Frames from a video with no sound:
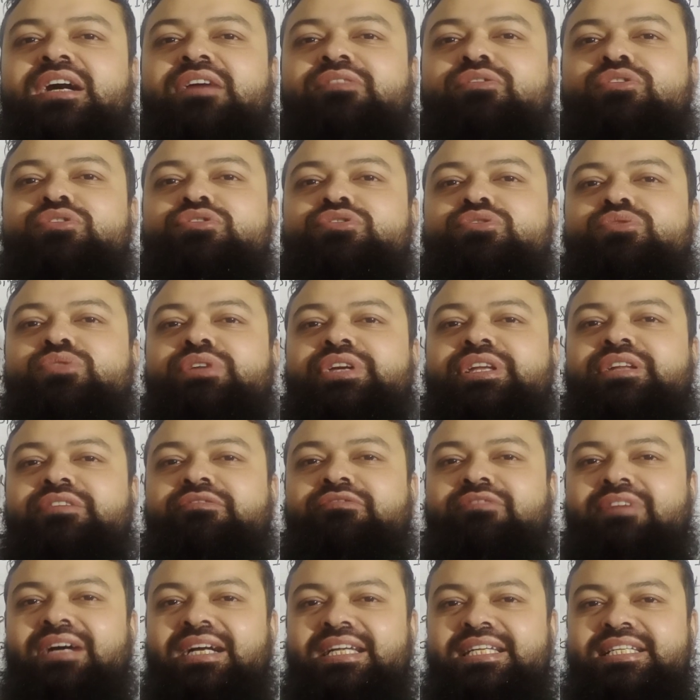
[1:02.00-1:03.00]
I want to
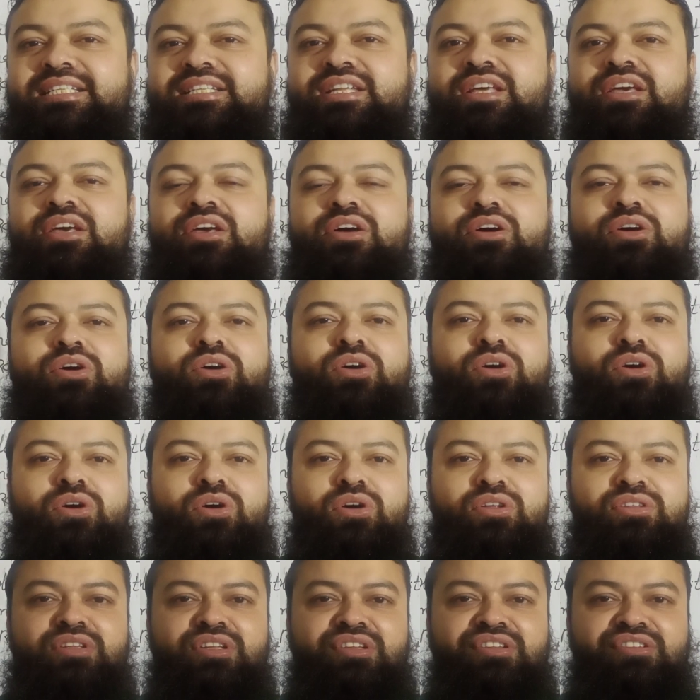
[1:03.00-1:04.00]
invite
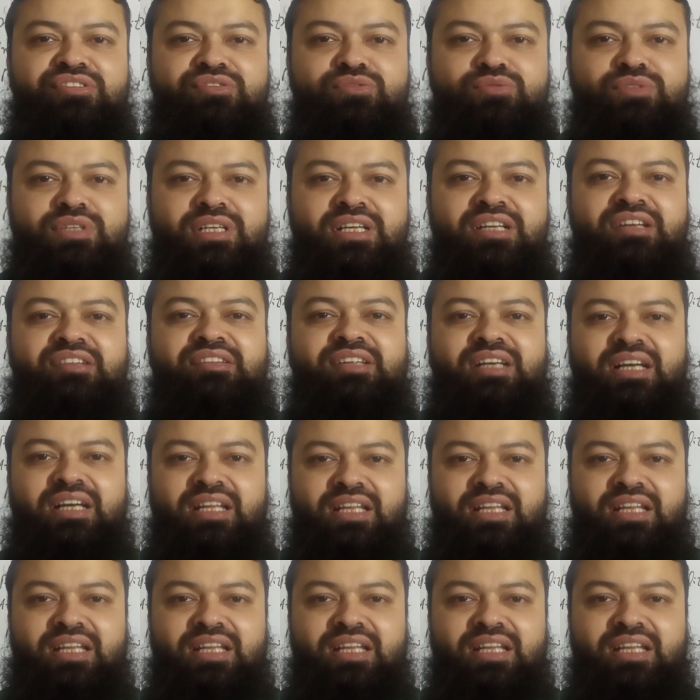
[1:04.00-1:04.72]
all the students.